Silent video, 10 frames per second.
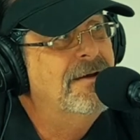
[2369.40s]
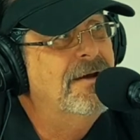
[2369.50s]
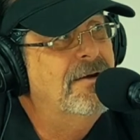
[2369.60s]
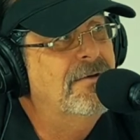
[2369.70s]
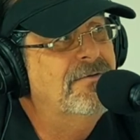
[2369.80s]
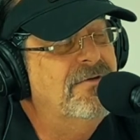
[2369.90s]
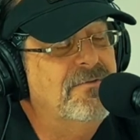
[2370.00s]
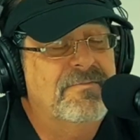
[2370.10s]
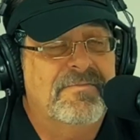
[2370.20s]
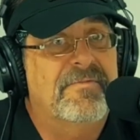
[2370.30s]
And
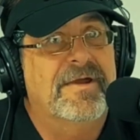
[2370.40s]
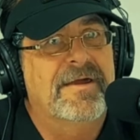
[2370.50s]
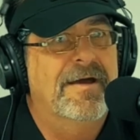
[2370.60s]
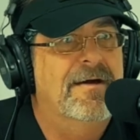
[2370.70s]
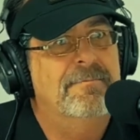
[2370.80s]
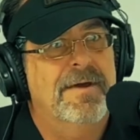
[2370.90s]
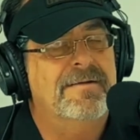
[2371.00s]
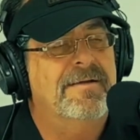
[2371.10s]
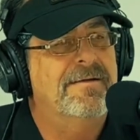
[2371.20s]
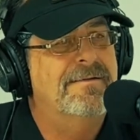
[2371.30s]
she freaking out back
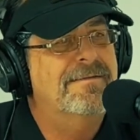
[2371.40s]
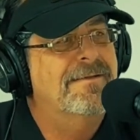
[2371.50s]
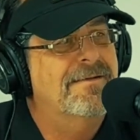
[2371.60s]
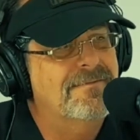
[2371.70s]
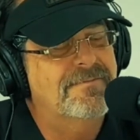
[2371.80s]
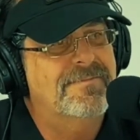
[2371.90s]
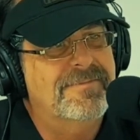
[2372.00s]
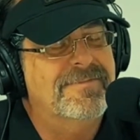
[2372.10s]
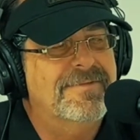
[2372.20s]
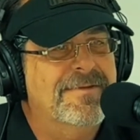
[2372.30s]
there. And
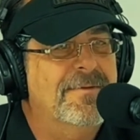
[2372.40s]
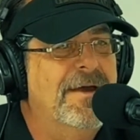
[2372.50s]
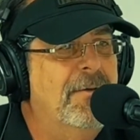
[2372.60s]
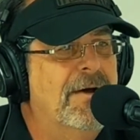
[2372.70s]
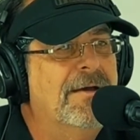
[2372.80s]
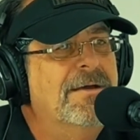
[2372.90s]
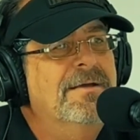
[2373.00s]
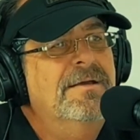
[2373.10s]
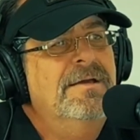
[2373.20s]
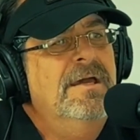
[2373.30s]
anyway,
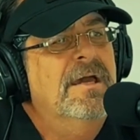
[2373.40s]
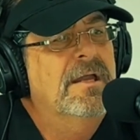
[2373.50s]
it